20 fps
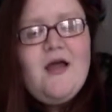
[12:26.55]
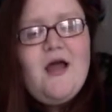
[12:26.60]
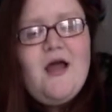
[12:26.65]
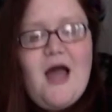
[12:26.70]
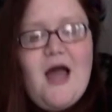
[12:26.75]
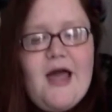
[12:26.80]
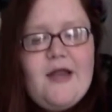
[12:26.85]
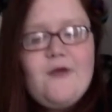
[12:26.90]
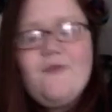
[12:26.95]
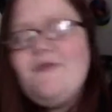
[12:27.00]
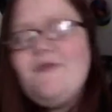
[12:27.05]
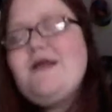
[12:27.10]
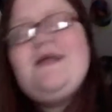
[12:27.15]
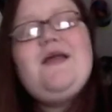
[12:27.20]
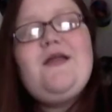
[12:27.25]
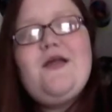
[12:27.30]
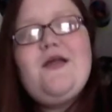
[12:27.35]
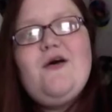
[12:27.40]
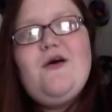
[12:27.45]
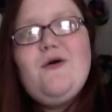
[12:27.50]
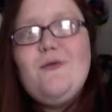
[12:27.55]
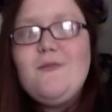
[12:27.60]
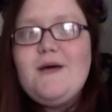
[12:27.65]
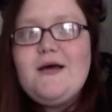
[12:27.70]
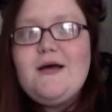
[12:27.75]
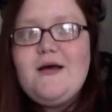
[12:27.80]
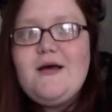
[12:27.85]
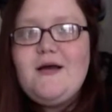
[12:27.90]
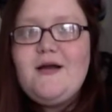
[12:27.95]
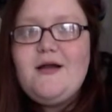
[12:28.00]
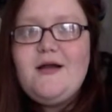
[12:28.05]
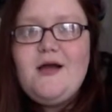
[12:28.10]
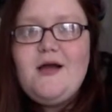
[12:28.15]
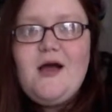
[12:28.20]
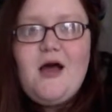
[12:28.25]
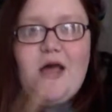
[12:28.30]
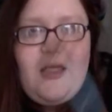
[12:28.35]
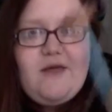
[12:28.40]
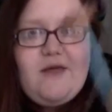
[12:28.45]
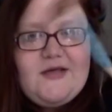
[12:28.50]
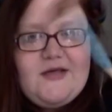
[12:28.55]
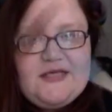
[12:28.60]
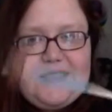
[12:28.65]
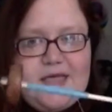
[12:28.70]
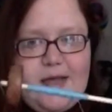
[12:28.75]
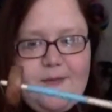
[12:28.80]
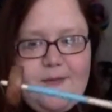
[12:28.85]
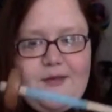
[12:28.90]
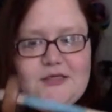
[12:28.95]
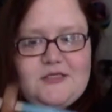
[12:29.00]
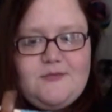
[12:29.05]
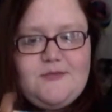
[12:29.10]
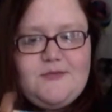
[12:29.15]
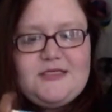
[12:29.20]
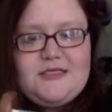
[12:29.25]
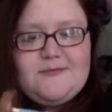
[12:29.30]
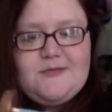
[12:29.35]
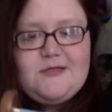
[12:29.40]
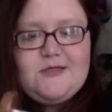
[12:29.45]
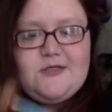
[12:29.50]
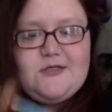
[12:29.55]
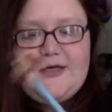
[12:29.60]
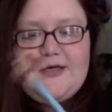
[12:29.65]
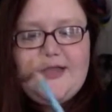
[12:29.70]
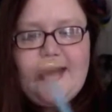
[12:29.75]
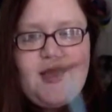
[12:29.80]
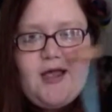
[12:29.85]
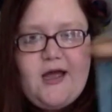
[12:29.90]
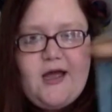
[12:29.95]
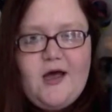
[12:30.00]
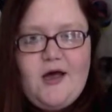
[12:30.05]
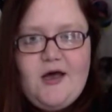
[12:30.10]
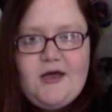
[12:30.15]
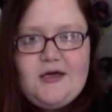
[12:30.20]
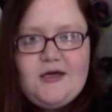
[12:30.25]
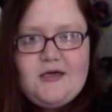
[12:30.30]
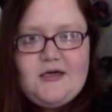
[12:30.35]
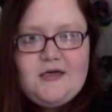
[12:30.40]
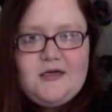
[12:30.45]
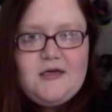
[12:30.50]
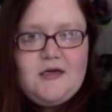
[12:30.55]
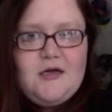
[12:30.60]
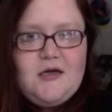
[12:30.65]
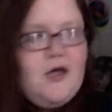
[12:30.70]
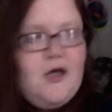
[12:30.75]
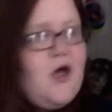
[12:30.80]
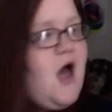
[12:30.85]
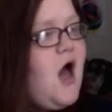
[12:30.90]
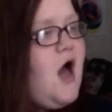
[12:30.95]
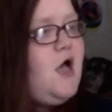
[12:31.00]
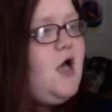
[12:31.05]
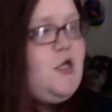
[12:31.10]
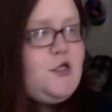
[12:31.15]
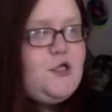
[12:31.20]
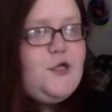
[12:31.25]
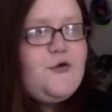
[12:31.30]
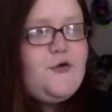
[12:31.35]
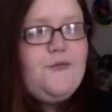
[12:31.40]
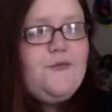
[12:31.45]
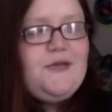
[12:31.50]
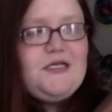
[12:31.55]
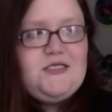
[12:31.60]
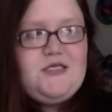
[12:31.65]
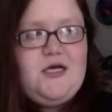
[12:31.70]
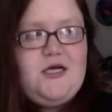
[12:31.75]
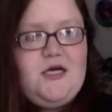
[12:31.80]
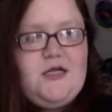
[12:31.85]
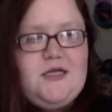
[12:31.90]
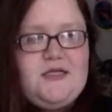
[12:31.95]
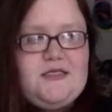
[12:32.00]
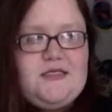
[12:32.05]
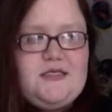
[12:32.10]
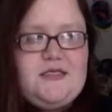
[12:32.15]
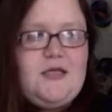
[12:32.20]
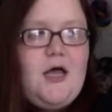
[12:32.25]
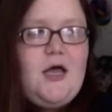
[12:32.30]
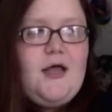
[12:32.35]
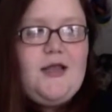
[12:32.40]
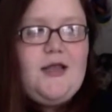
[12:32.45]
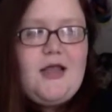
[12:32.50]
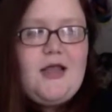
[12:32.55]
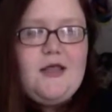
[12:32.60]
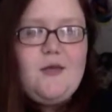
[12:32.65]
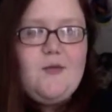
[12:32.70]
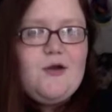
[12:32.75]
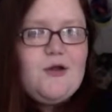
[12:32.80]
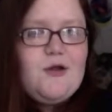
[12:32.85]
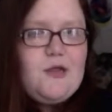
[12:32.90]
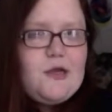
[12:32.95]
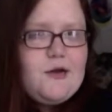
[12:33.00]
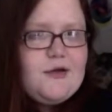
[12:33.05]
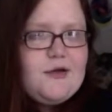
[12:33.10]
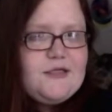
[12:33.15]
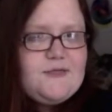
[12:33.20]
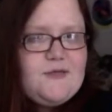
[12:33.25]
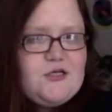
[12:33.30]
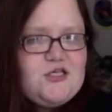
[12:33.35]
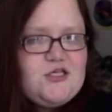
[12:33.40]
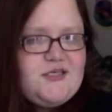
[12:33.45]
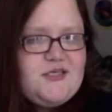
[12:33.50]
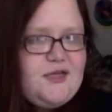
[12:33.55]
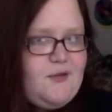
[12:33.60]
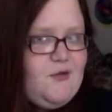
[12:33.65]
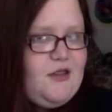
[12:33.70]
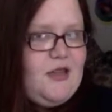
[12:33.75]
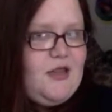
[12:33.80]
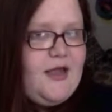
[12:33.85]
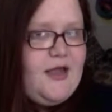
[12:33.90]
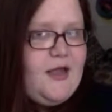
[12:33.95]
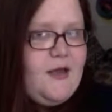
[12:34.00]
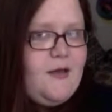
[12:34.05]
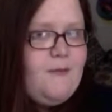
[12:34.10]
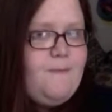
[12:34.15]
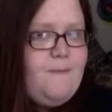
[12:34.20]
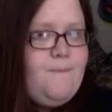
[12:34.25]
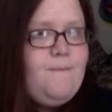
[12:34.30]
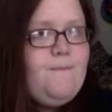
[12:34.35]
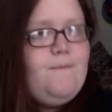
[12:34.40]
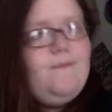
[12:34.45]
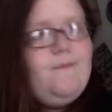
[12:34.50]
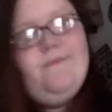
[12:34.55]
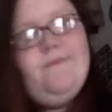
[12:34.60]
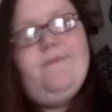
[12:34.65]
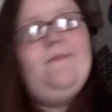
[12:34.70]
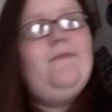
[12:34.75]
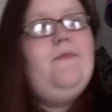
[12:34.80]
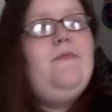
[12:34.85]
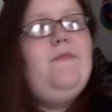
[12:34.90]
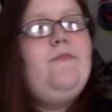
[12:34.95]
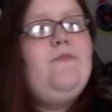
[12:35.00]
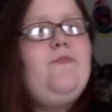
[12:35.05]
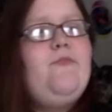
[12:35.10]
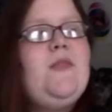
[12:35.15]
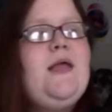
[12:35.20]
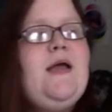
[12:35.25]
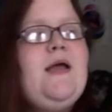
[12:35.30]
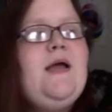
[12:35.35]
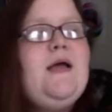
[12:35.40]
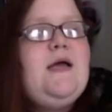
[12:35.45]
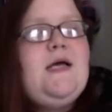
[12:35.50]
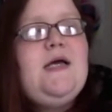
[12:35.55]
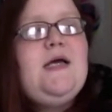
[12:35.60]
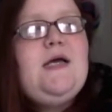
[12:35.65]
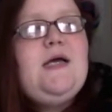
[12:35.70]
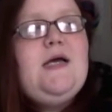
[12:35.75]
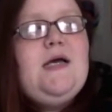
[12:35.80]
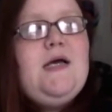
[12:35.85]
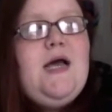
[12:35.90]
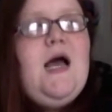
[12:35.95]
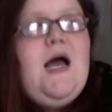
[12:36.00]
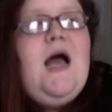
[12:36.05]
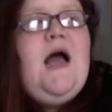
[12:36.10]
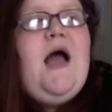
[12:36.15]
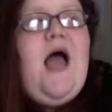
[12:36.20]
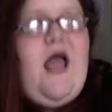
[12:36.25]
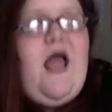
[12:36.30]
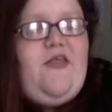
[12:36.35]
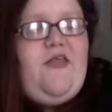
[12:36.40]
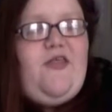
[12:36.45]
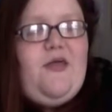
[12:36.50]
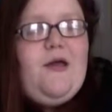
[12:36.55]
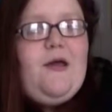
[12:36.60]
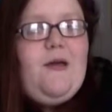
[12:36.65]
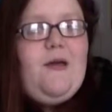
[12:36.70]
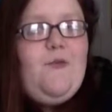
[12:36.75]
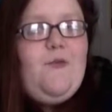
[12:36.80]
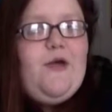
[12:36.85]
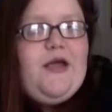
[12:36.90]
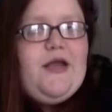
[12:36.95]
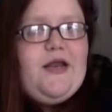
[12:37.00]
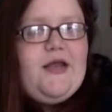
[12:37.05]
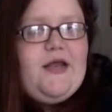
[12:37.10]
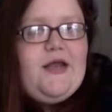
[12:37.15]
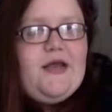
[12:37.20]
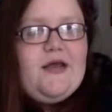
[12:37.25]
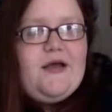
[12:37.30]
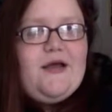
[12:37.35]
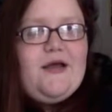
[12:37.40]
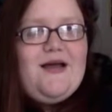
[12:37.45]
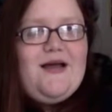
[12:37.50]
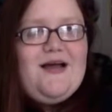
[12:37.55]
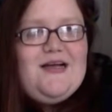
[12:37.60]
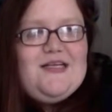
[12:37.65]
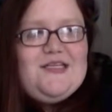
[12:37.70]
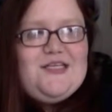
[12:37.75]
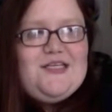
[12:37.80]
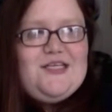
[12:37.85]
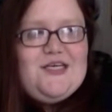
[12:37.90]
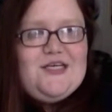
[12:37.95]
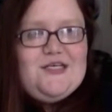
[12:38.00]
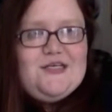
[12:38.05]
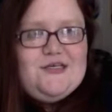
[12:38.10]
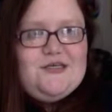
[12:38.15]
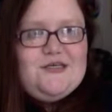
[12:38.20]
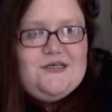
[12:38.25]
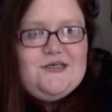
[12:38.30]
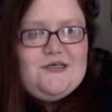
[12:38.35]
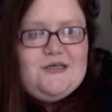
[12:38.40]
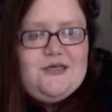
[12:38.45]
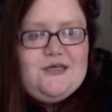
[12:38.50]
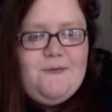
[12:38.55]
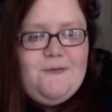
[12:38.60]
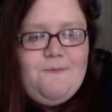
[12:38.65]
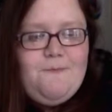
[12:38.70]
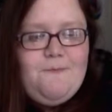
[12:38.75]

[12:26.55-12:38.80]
really know, but obviously I picked up my spindle and I got a little bit done. It's not anywhere near as much as I would like. I think I'm waiting until